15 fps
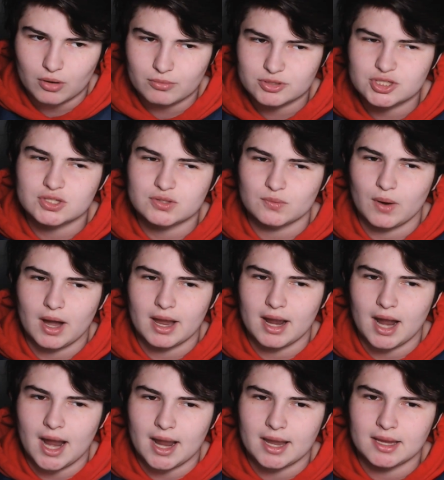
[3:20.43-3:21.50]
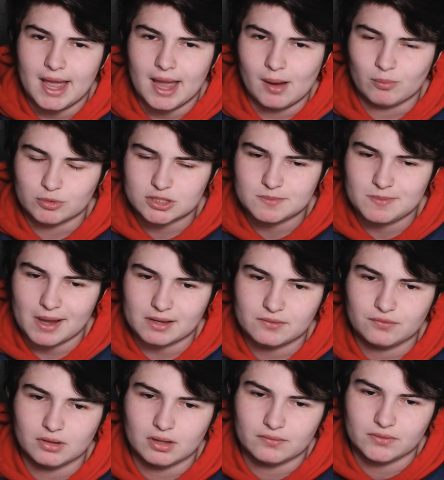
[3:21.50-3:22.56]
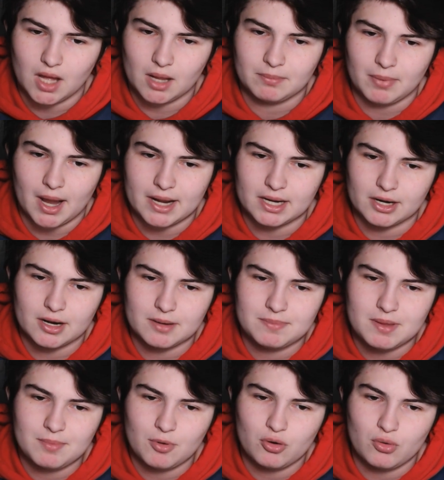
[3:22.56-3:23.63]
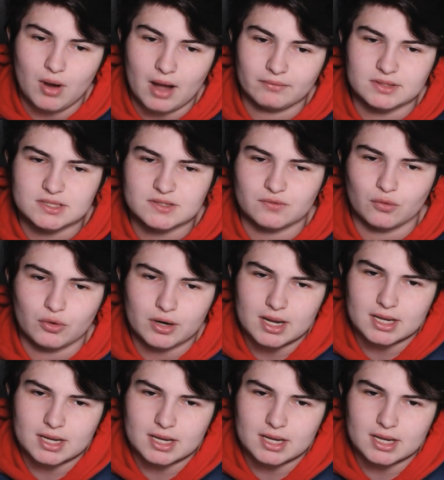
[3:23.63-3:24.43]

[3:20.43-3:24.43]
which is why I am respectful of non-binary people who have dysphoria,